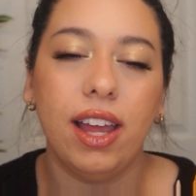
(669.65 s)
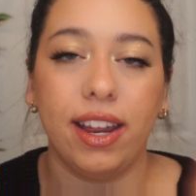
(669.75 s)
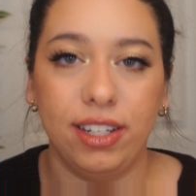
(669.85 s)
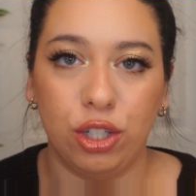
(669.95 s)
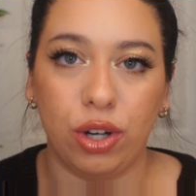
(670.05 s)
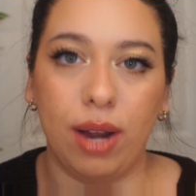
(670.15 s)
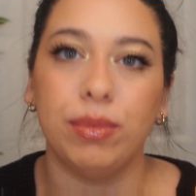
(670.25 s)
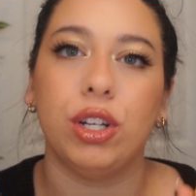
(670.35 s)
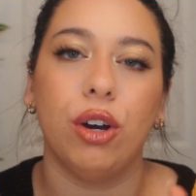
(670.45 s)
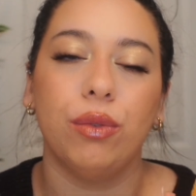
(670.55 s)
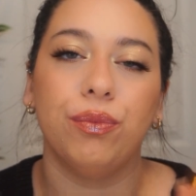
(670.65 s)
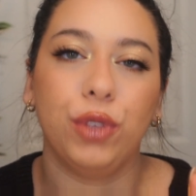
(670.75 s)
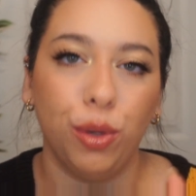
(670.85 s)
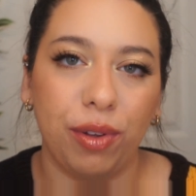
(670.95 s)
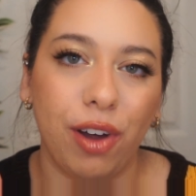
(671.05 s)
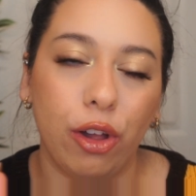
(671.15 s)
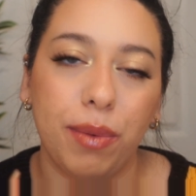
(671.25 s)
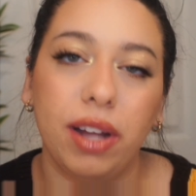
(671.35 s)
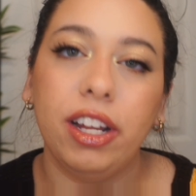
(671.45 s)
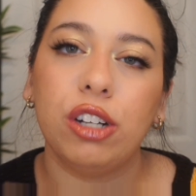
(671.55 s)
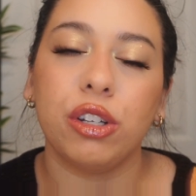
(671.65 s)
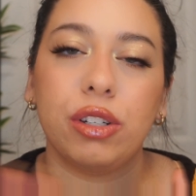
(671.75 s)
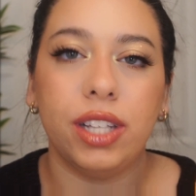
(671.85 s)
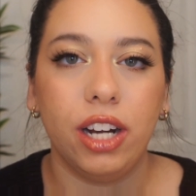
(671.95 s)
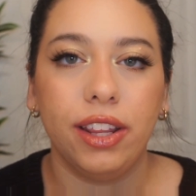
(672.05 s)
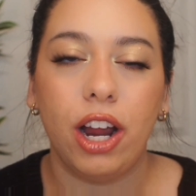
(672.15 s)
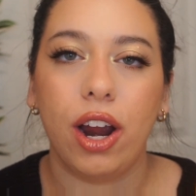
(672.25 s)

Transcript: Instagram, so you'll be following me on there, so you'll see it on there,